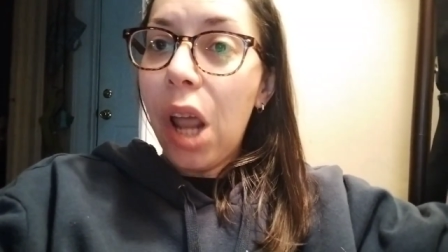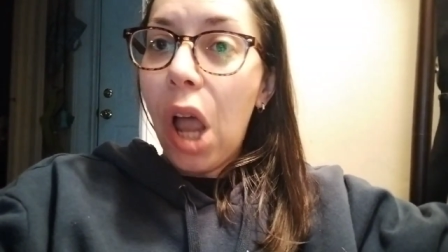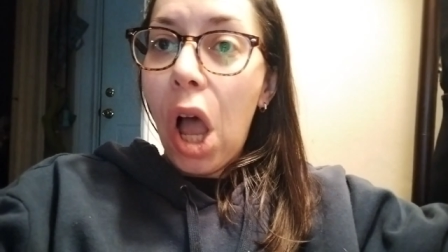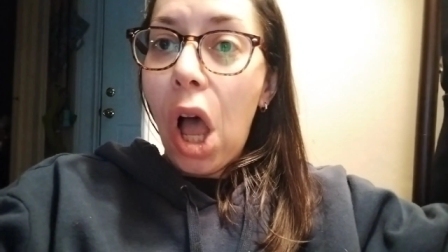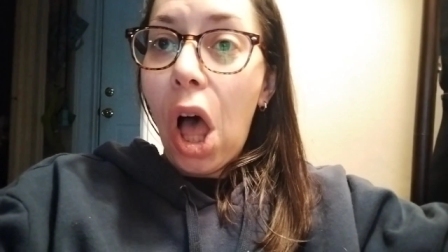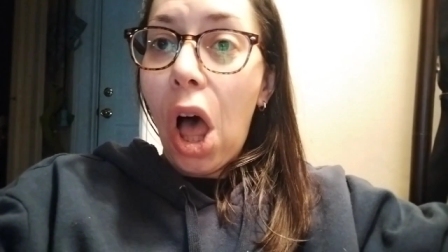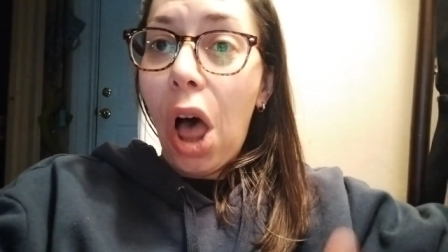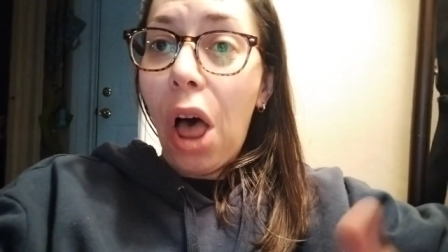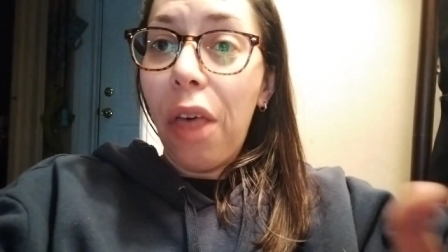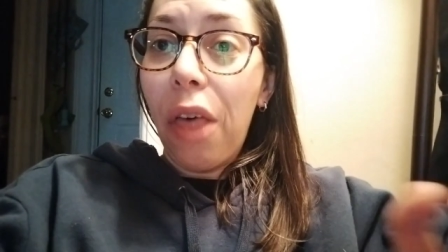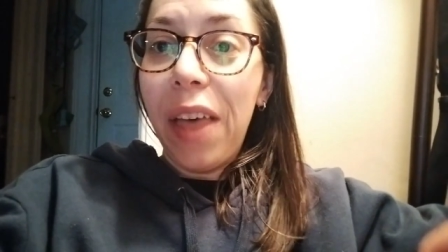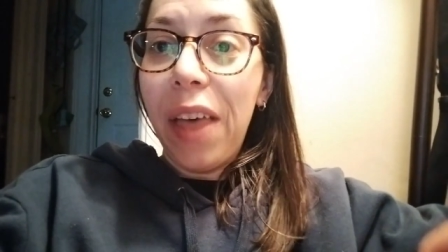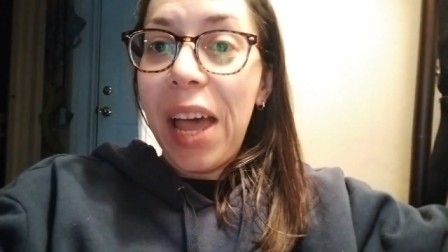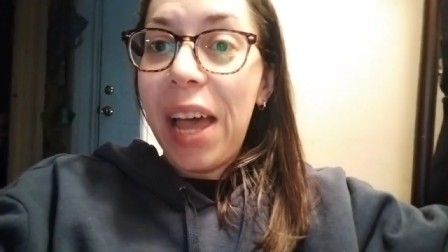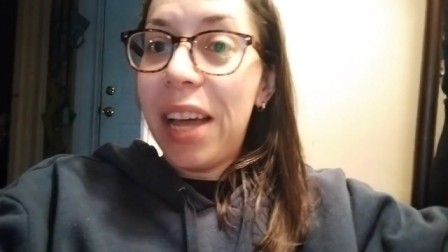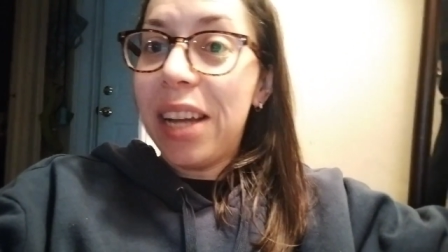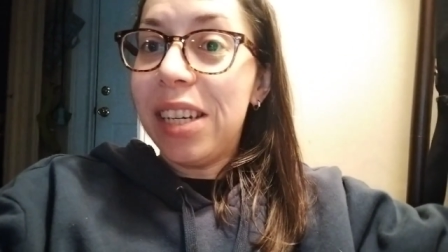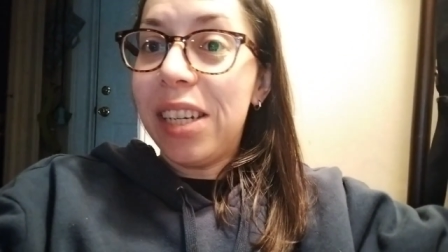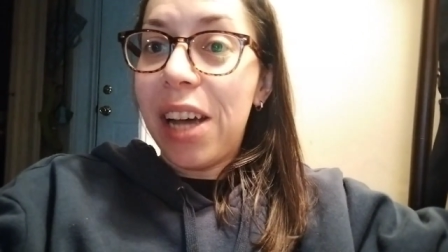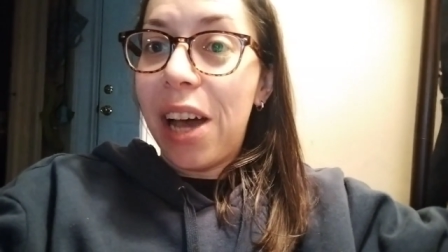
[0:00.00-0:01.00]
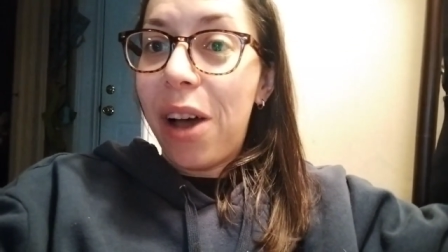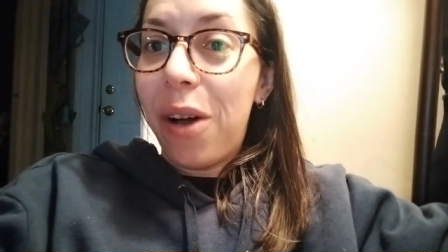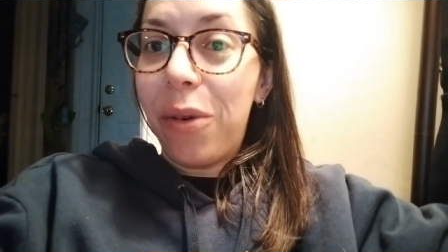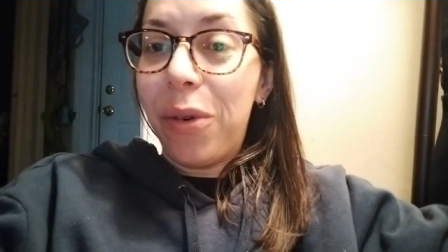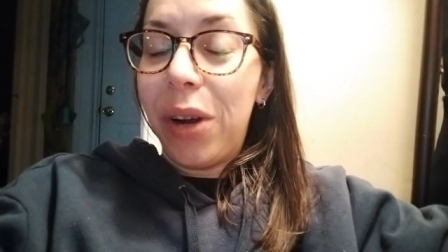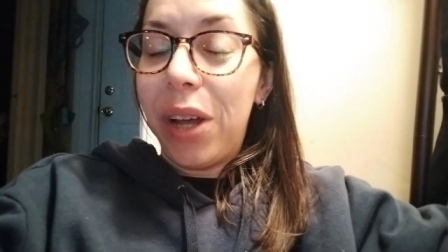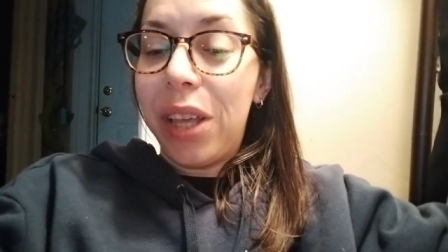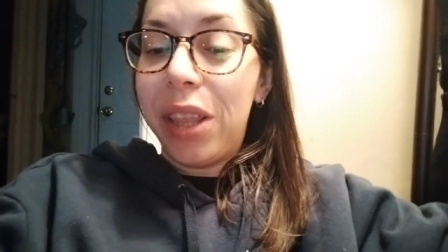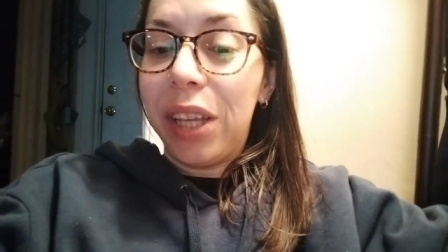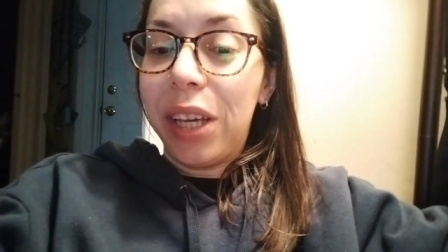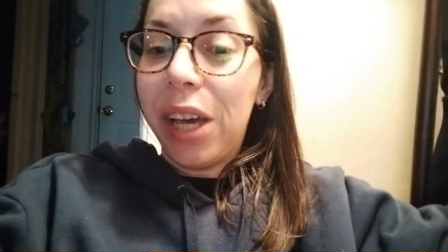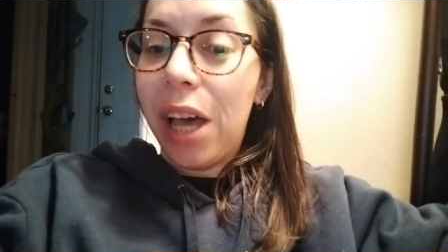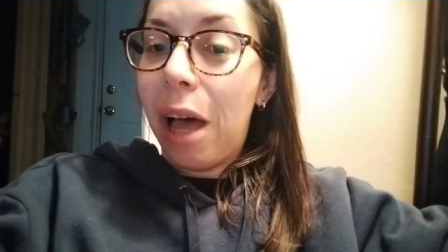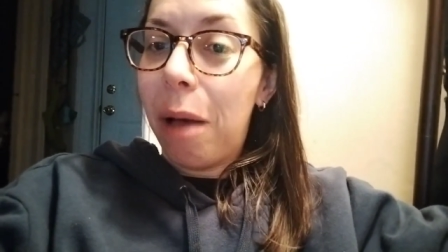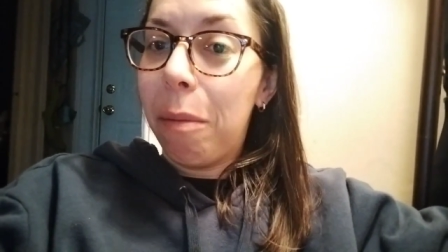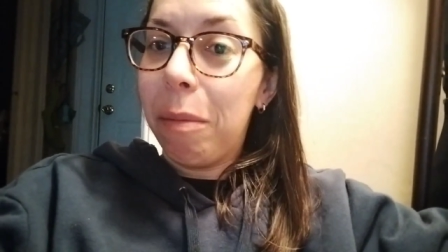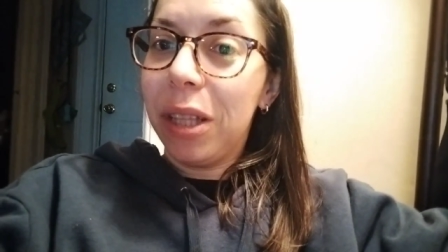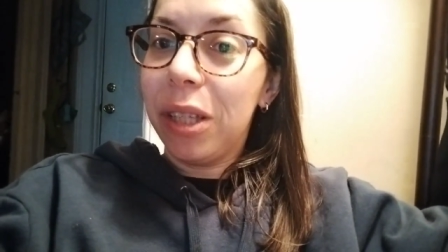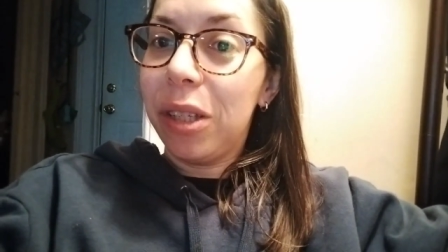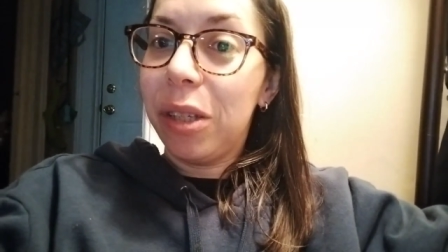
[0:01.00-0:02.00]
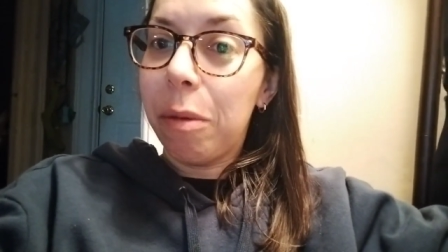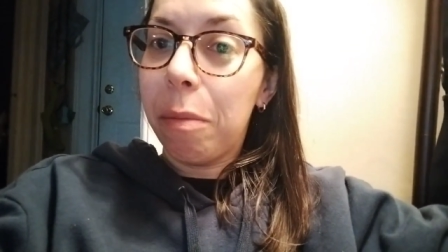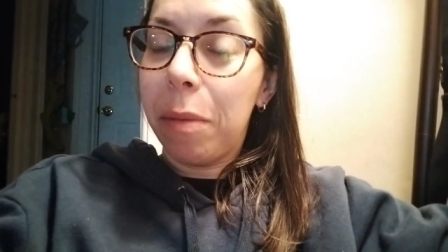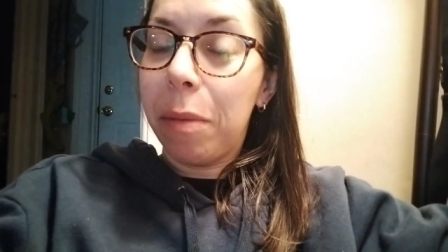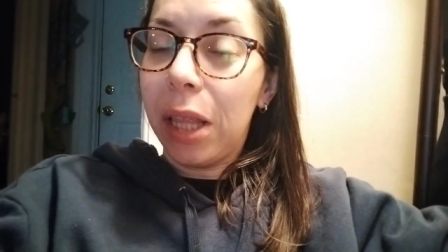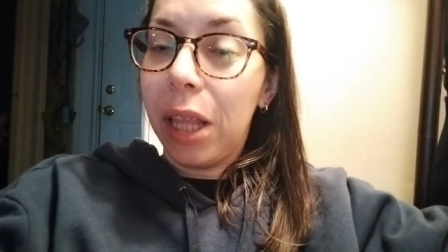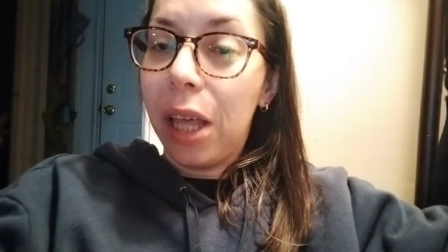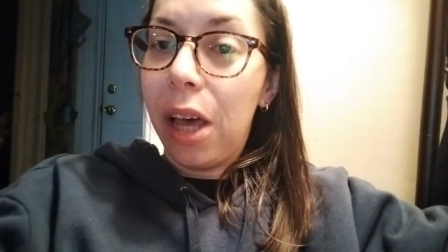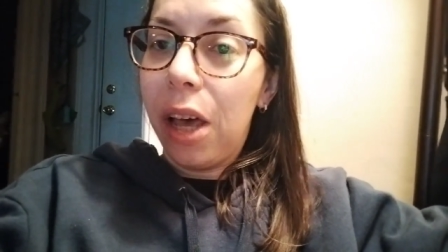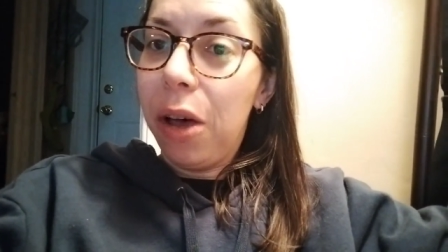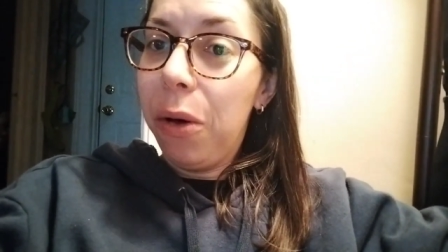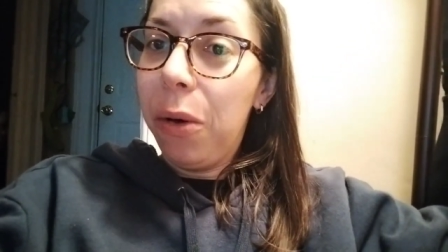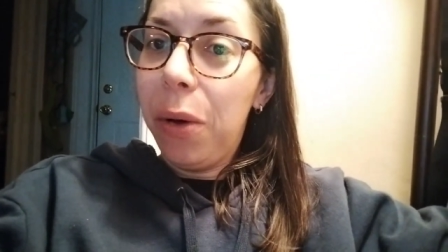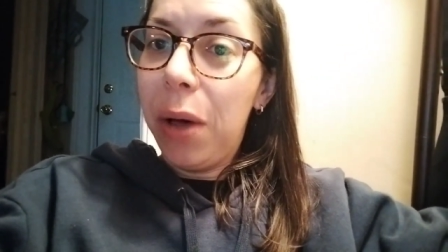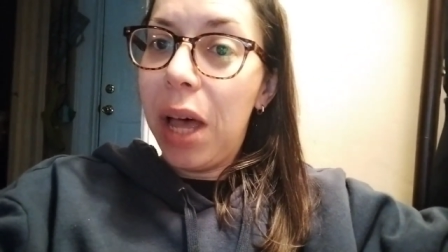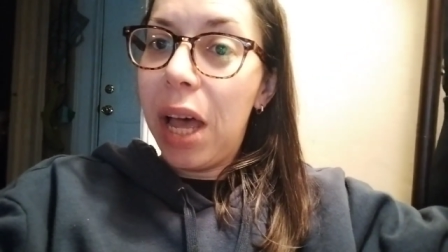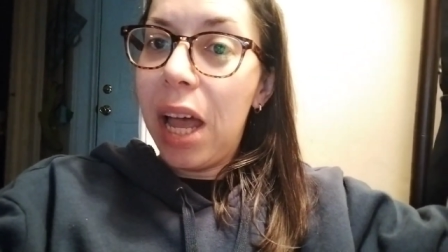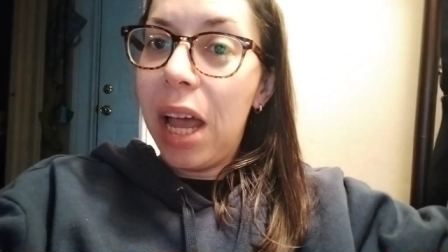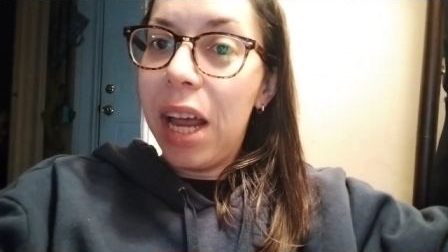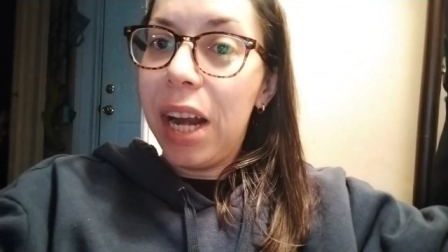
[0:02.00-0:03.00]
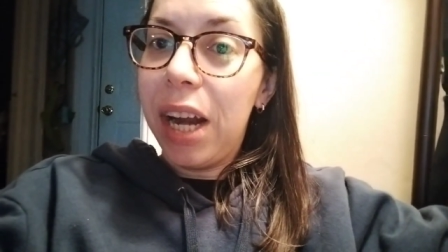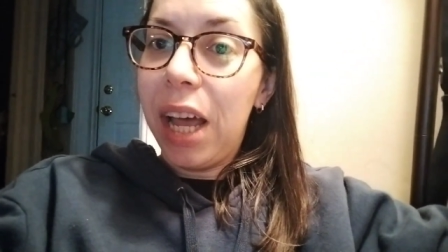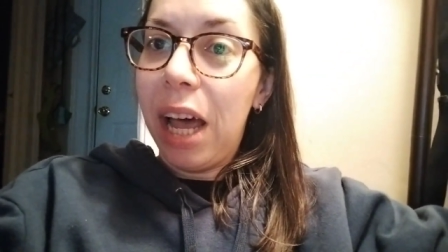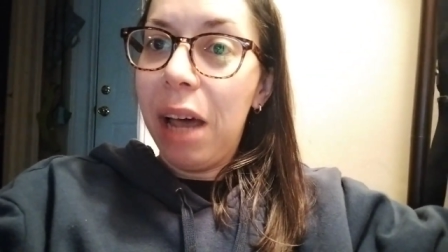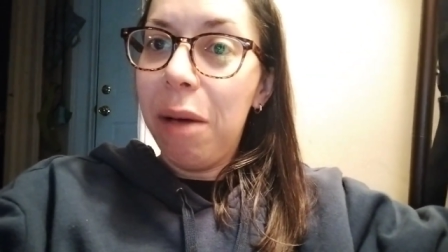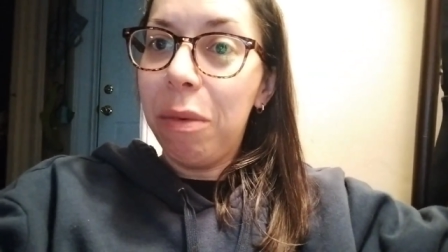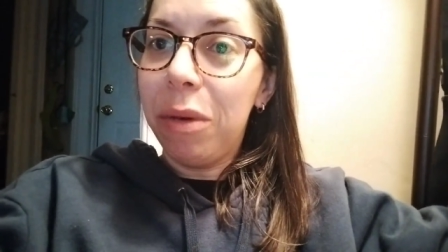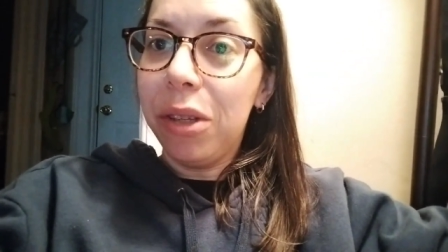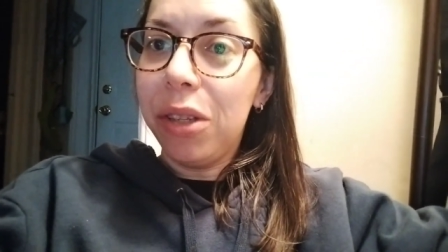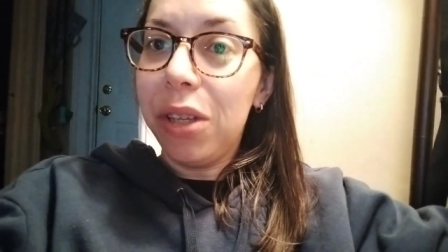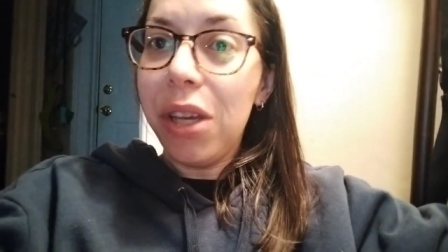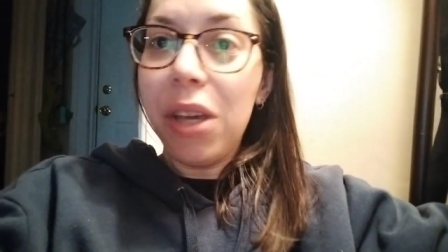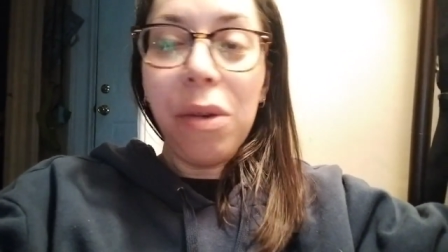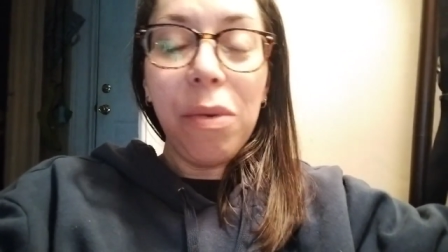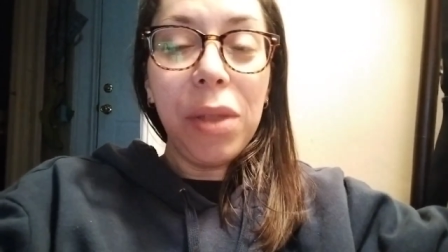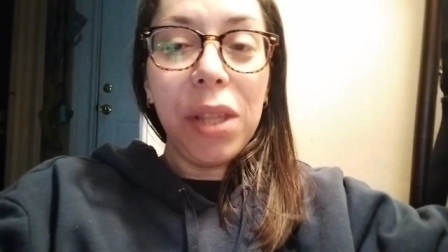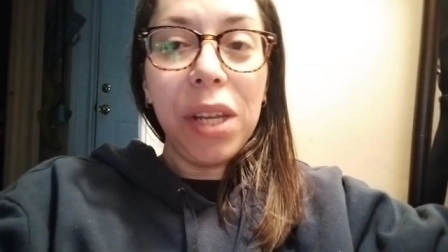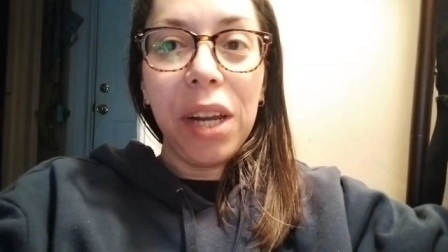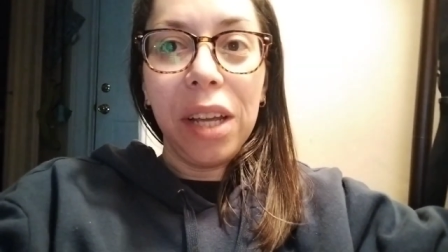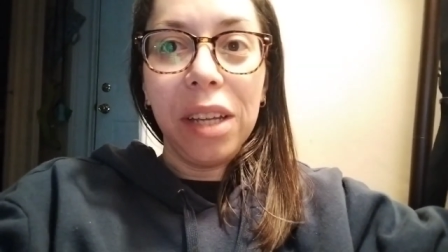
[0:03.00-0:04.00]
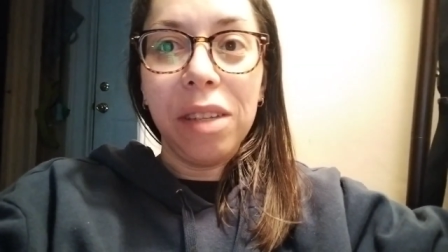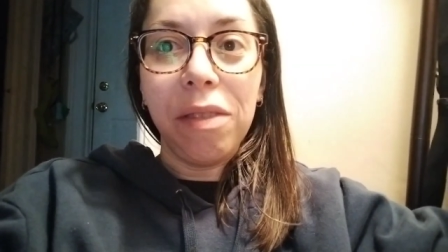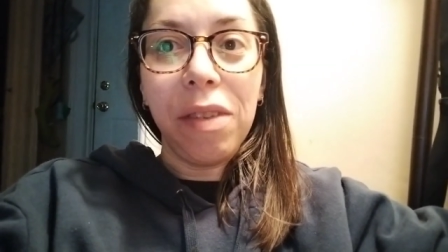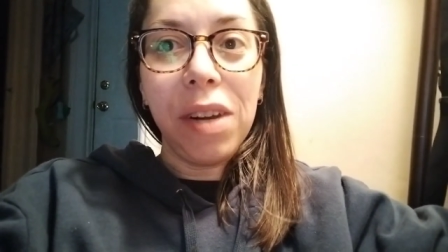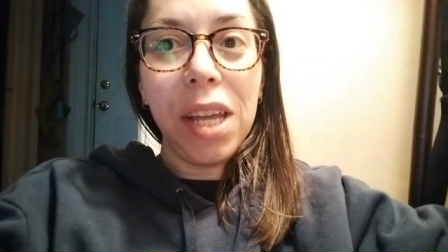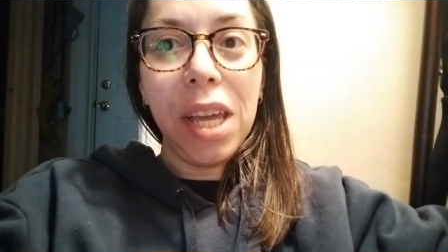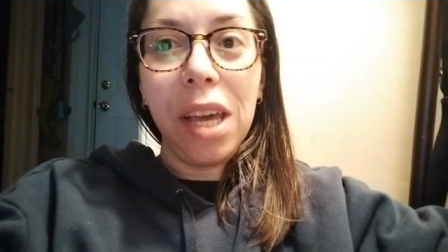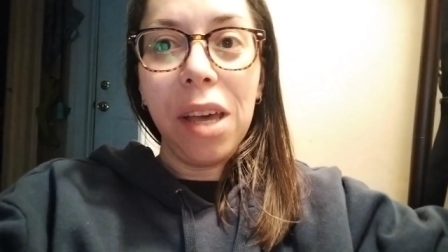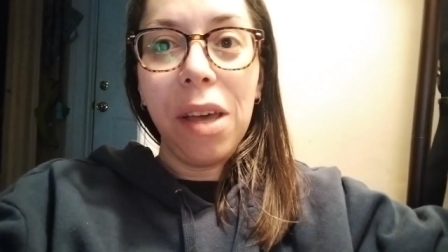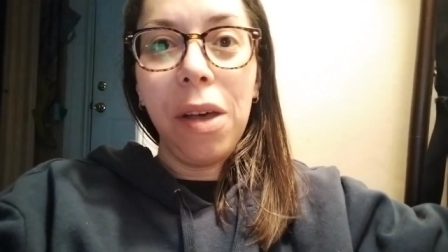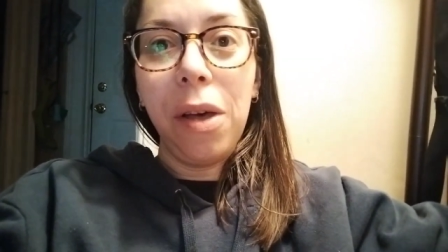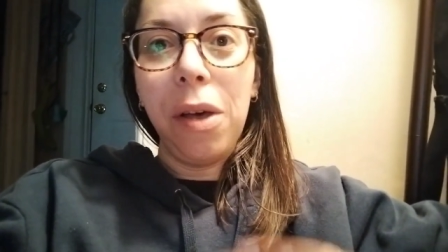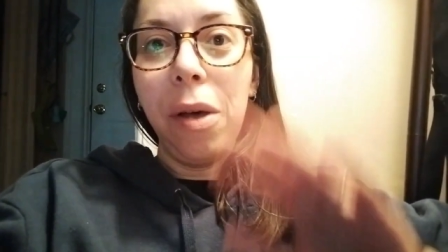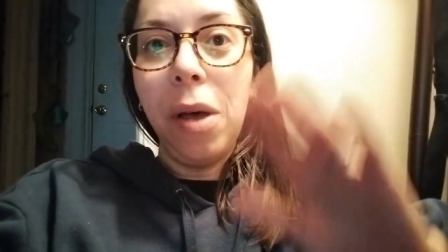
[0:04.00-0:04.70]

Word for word: all that down in the comments below, and I will see you in the next video.